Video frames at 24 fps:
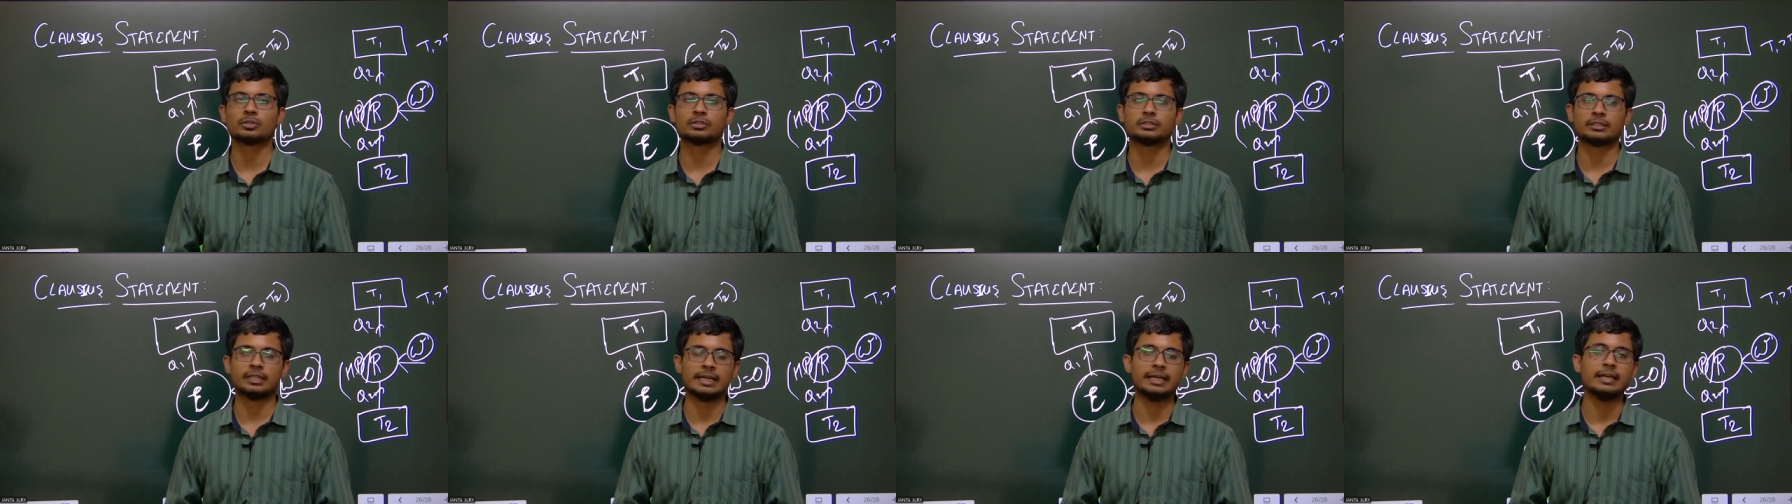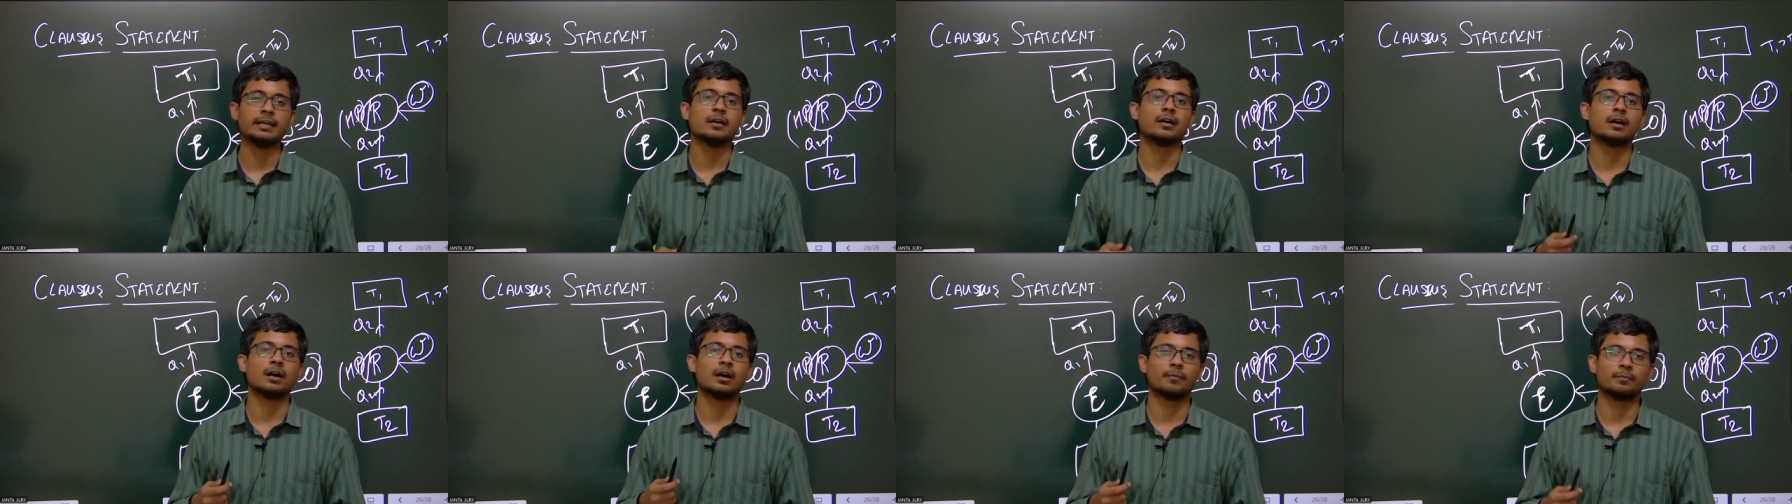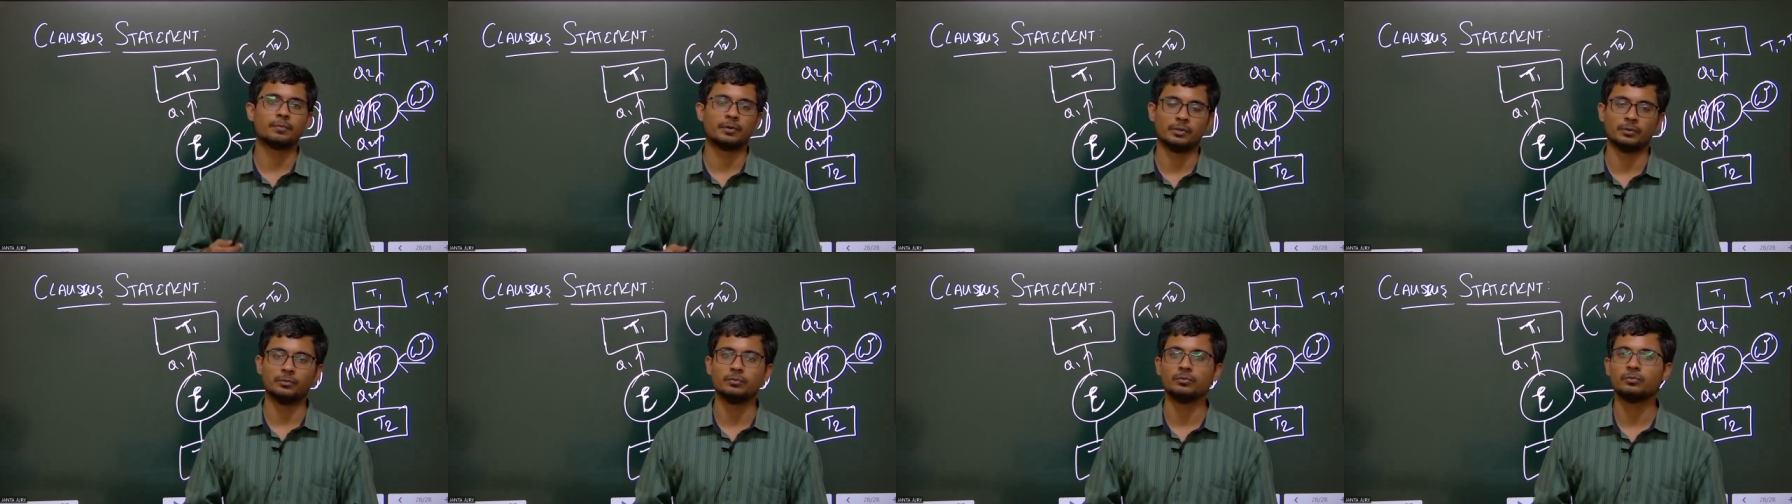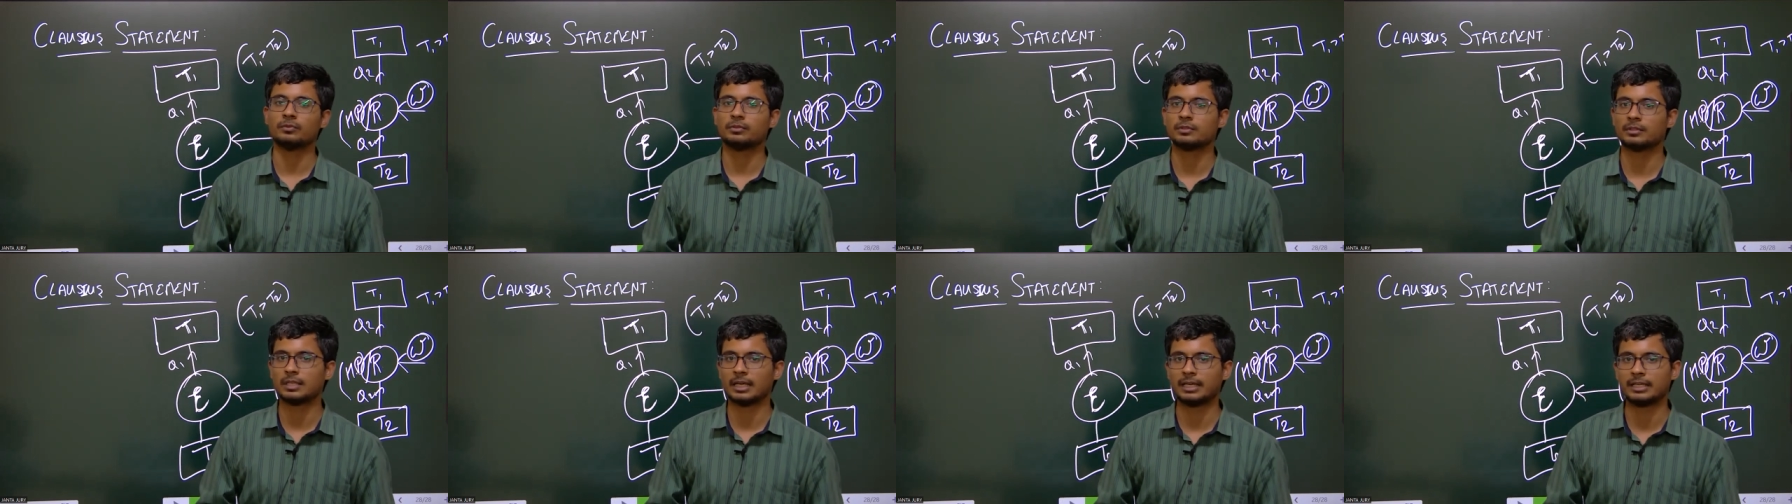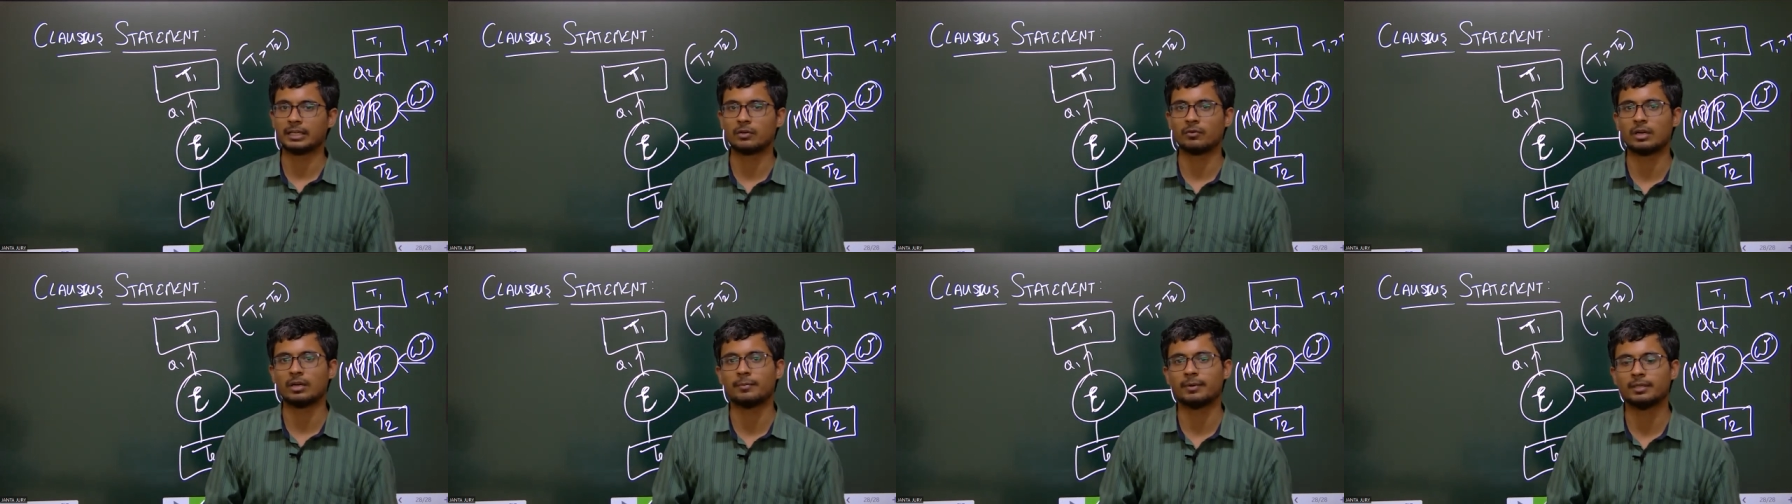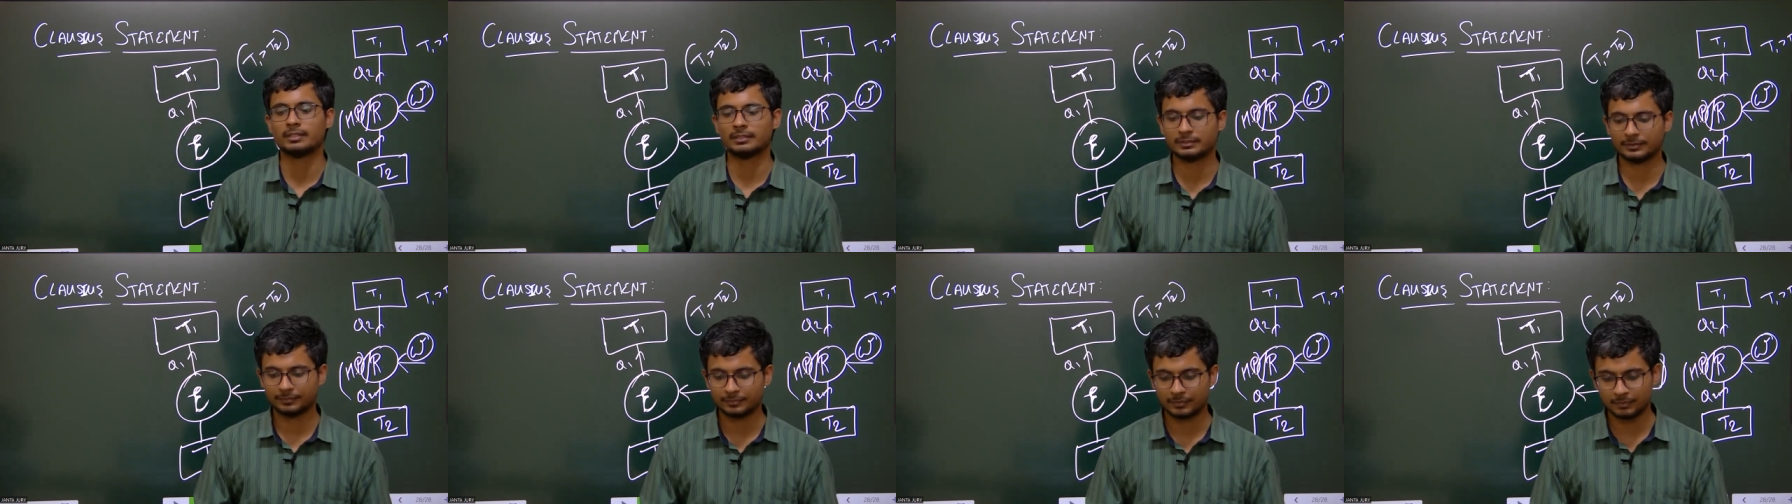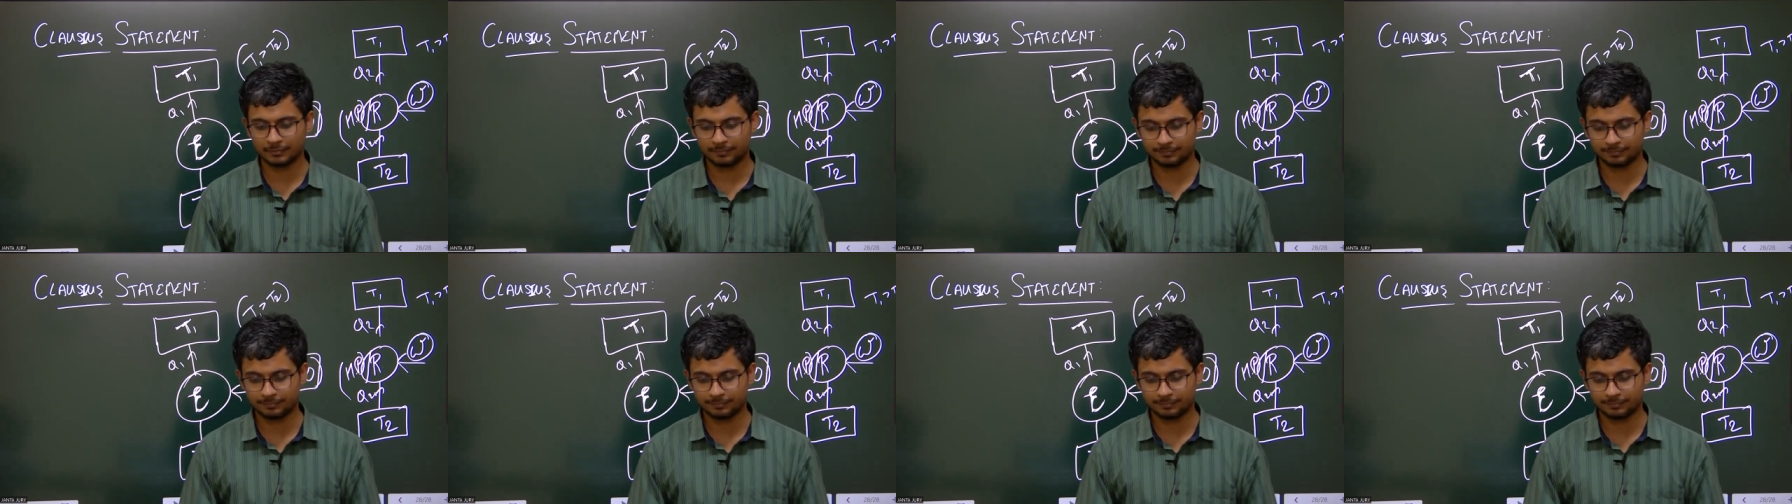so stay tuned. Thank you very much.